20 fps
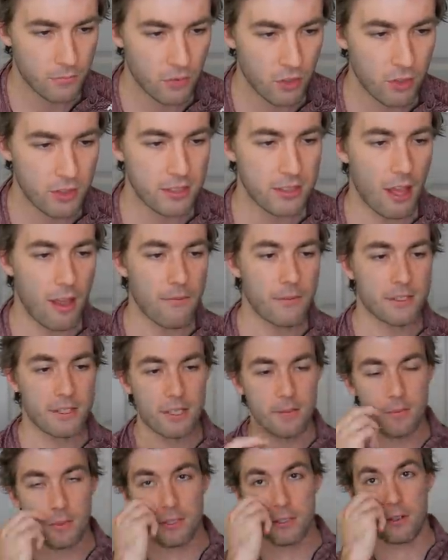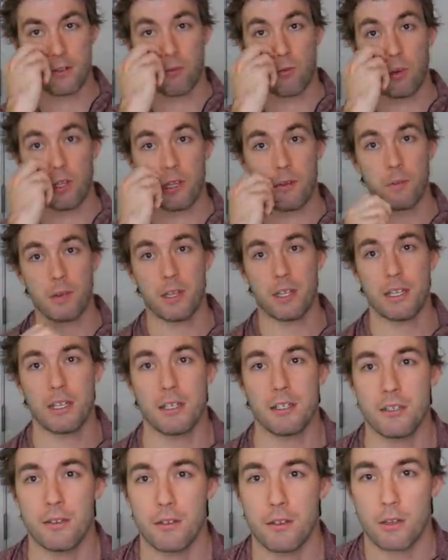Christoffel symbols are really
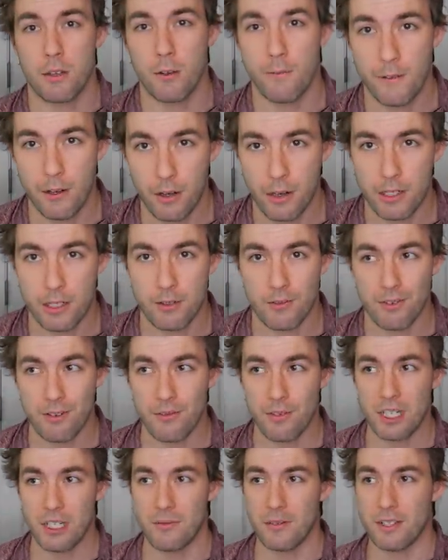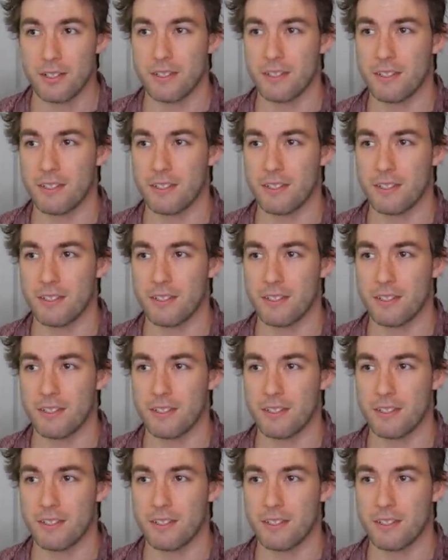related to the covariant derivative.